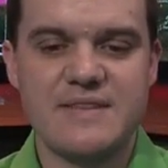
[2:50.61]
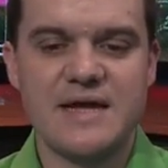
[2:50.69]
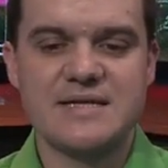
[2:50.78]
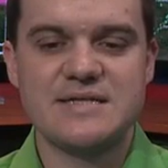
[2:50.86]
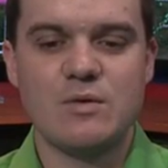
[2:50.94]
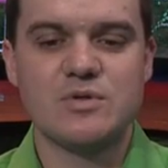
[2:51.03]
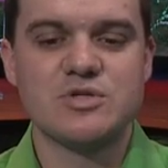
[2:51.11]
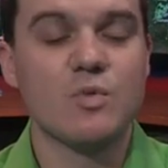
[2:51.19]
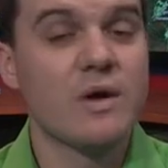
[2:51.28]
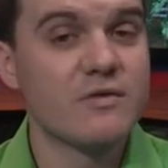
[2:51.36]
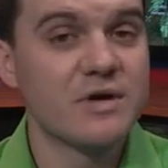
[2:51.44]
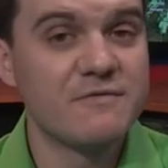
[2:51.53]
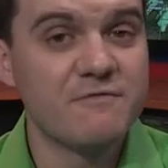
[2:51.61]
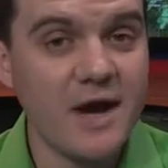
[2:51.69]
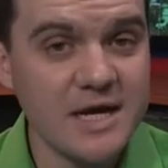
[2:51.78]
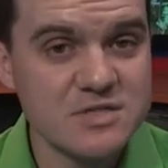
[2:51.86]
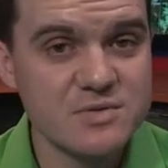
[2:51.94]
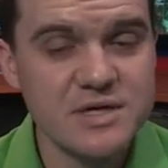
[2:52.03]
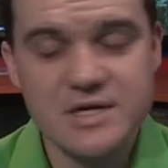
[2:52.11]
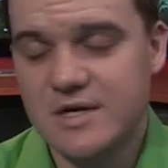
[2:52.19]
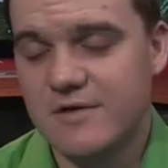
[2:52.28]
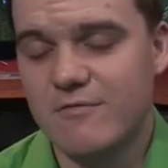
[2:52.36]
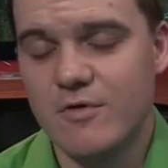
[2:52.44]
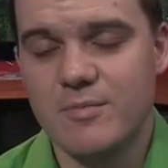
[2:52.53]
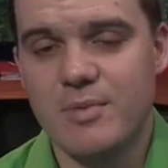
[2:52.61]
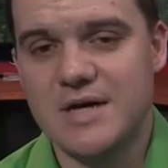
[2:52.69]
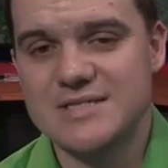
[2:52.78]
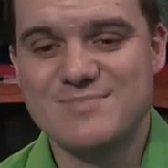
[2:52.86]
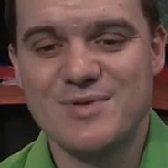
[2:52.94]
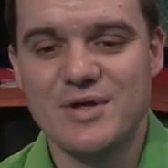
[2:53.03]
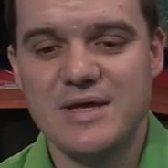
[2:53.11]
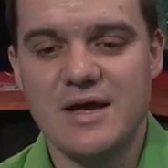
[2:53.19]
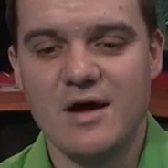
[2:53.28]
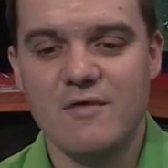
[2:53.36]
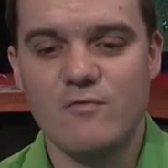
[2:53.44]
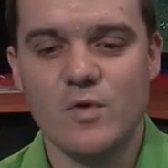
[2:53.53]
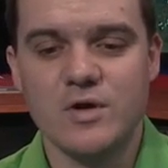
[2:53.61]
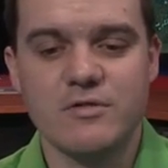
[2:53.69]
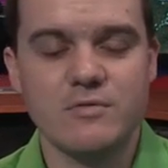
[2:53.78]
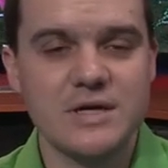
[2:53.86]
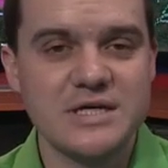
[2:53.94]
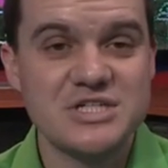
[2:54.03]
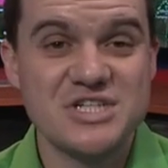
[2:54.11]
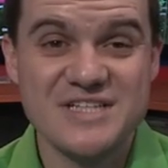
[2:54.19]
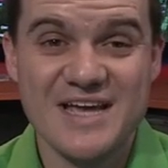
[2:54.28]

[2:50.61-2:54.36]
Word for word: That is a winter weather advisory for the possibility of one to three inches